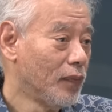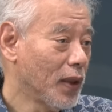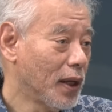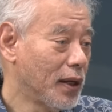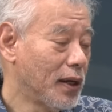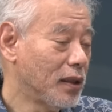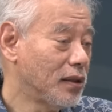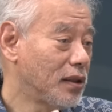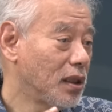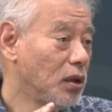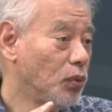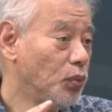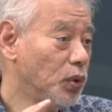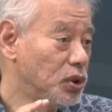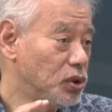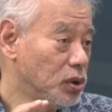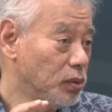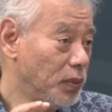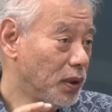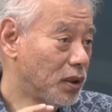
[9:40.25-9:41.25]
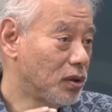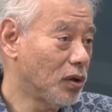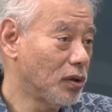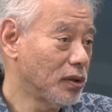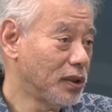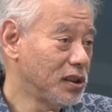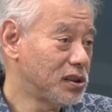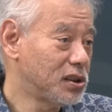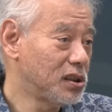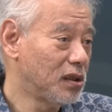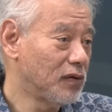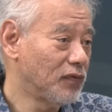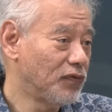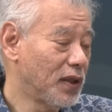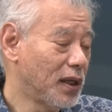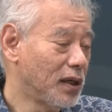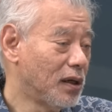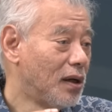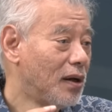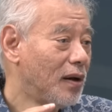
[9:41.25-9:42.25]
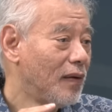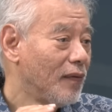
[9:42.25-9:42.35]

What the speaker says: And I think we should be cognizant of that.